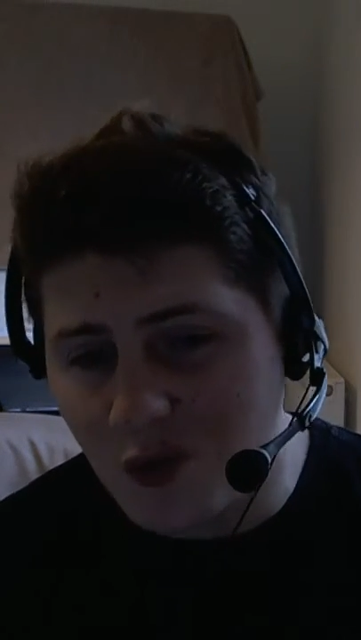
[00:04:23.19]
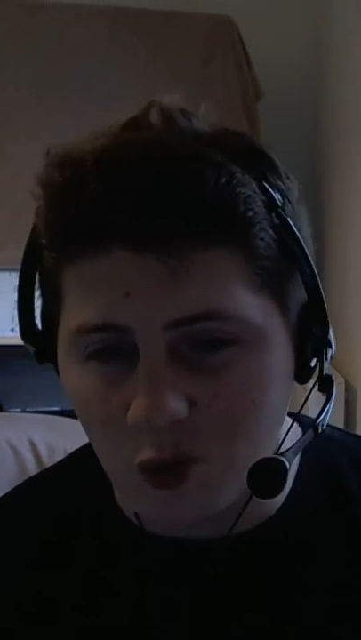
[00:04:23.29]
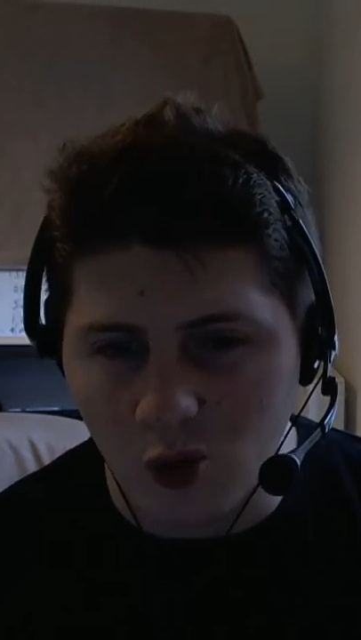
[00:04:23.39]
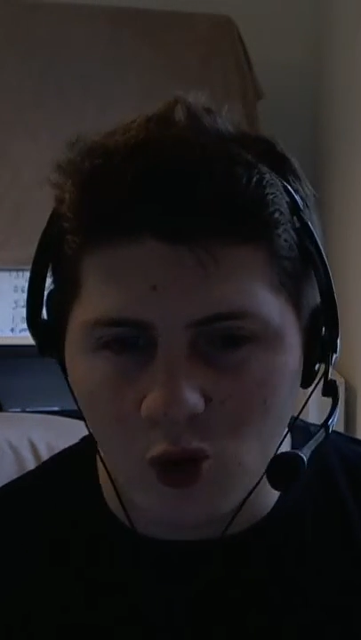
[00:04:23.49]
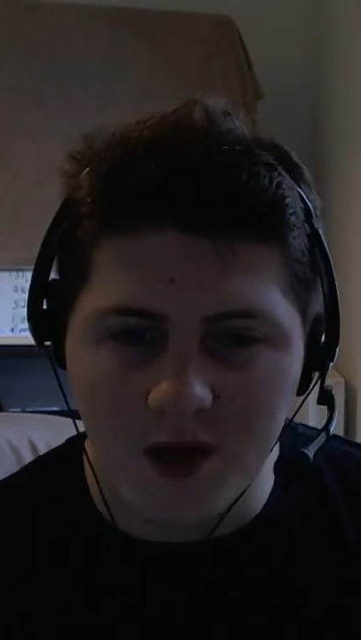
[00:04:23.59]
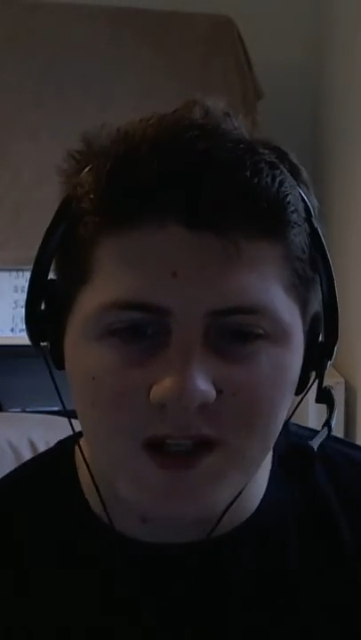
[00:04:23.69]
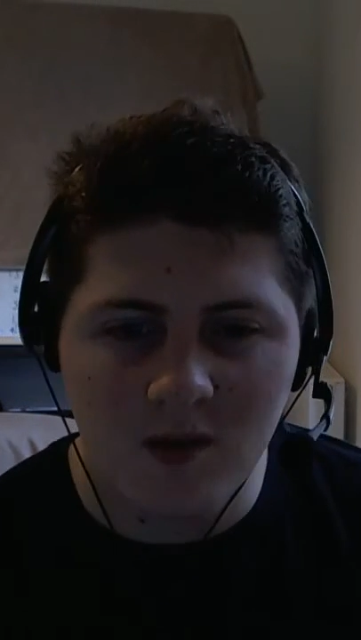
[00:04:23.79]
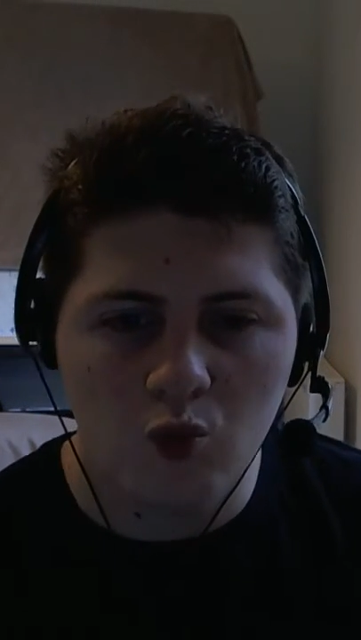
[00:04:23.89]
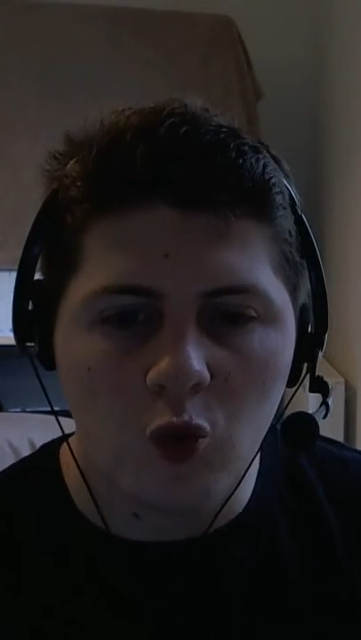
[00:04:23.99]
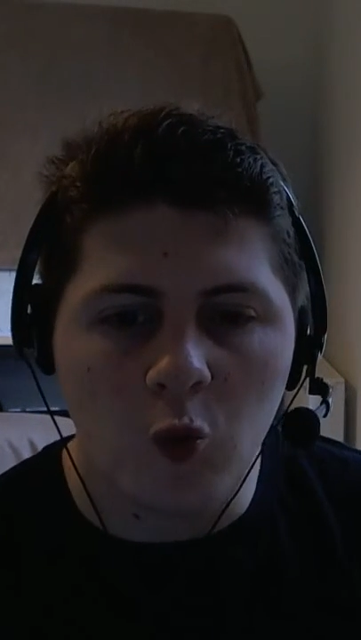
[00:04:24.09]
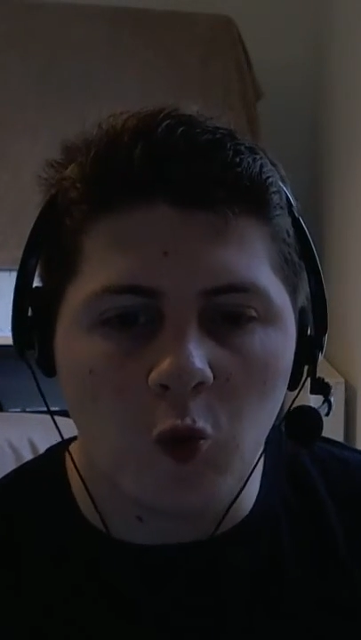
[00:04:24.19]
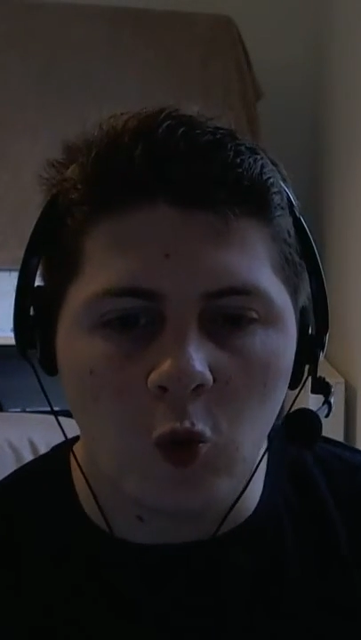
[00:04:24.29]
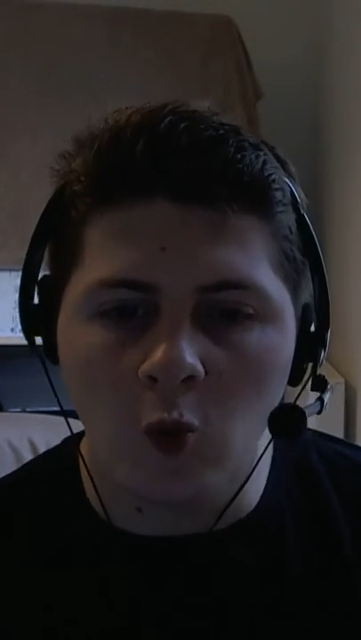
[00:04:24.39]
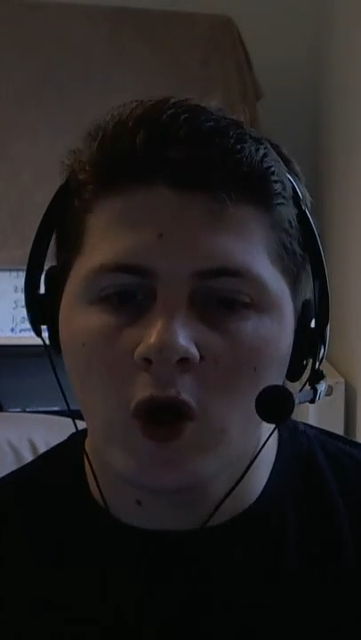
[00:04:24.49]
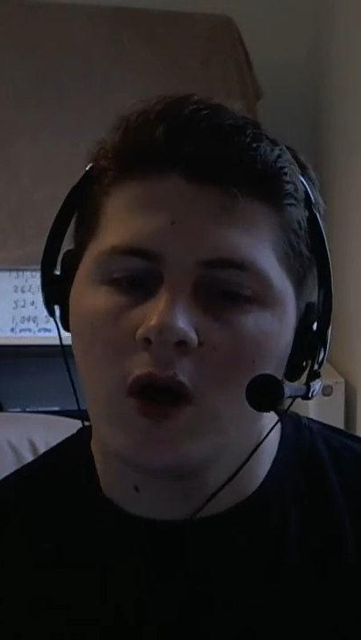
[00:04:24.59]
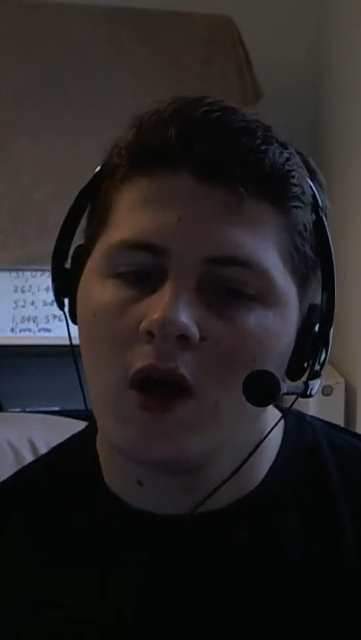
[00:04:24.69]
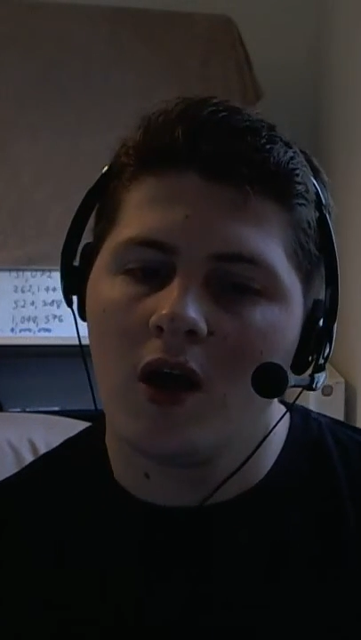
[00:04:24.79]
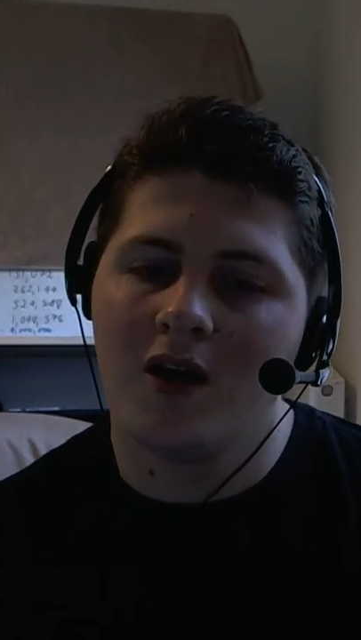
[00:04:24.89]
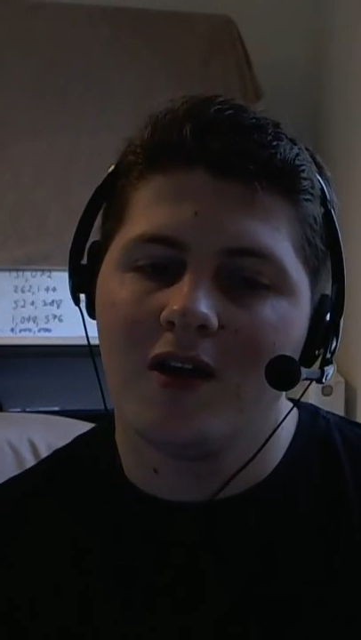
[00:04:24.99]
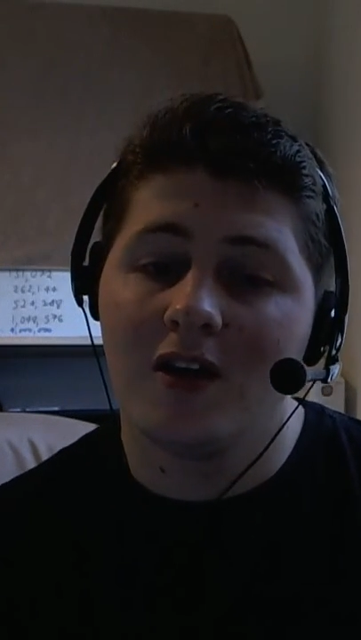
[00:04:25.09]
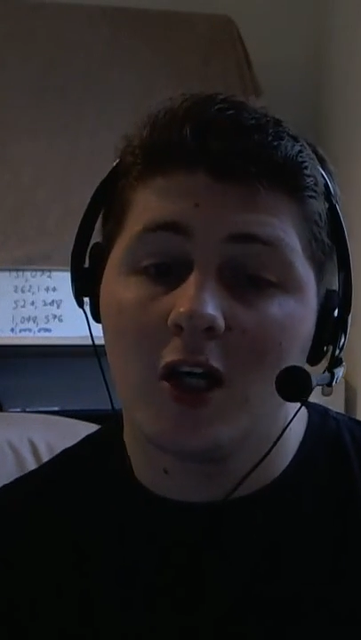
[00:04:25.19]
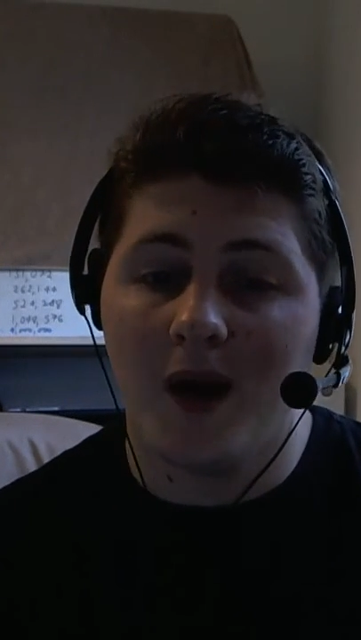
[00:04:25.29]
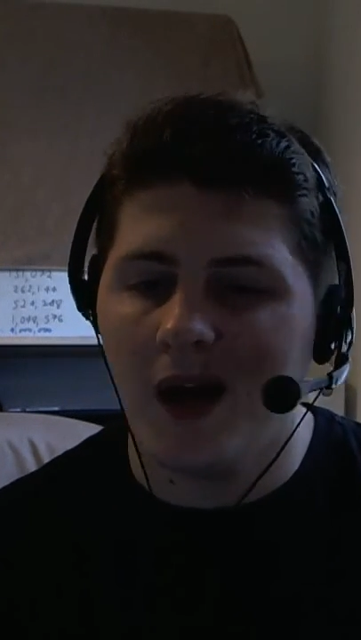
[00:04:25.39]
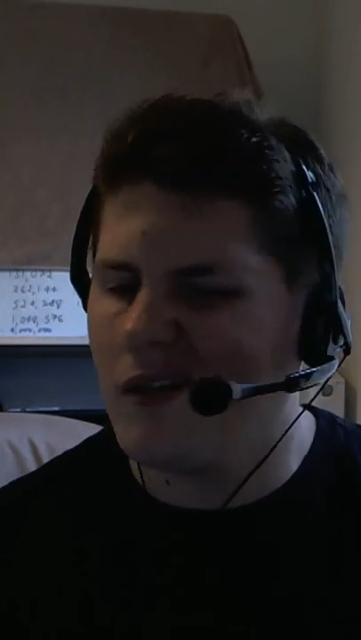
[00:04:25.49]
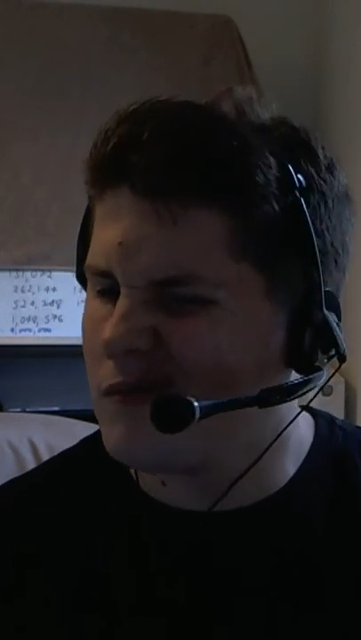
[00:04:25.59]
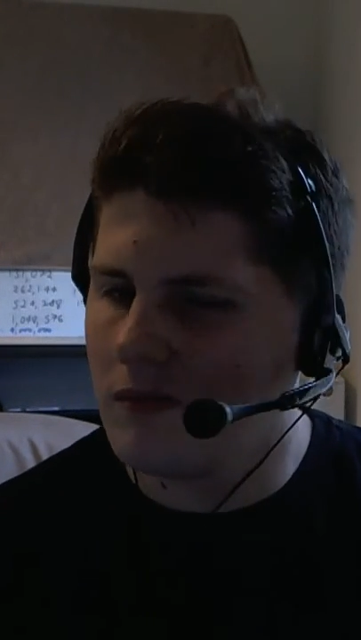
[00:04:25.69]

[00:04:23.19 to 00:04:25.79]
always, always, always. Goodbye.